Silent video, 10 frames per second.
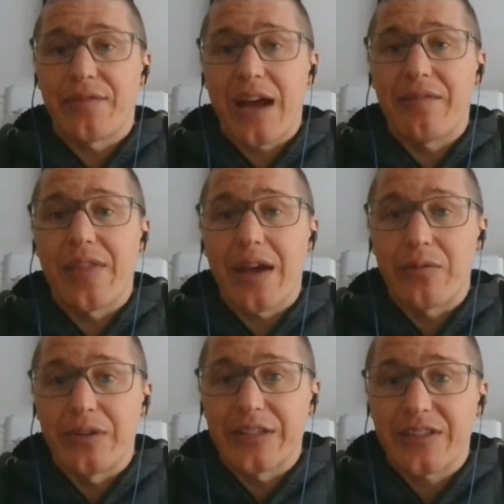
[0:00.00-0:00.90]
of have that
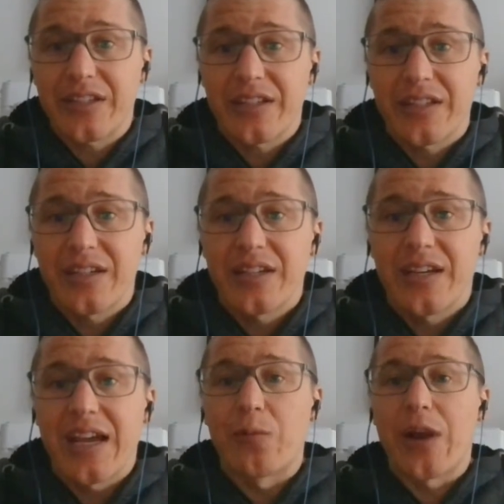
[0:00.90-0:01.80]
risk
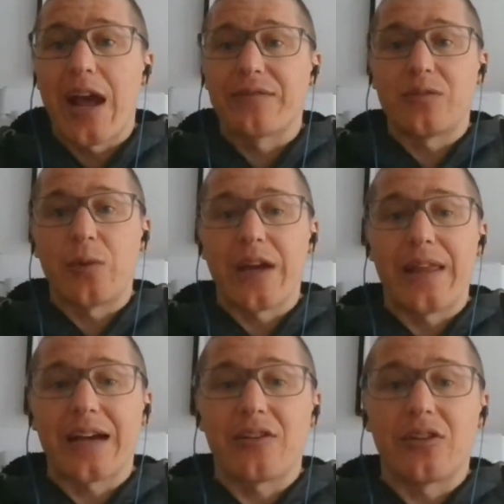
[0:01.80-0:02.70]
and would have to wear
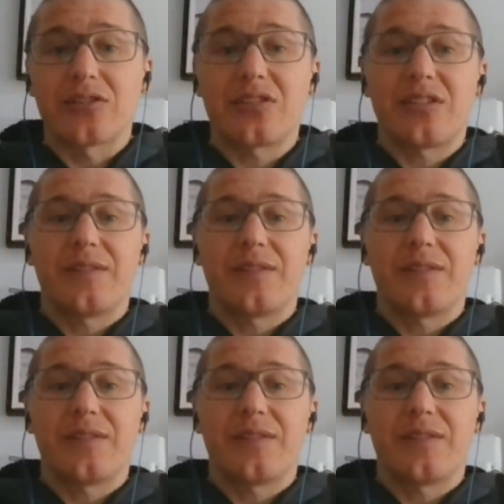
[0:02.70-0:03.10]
that cost.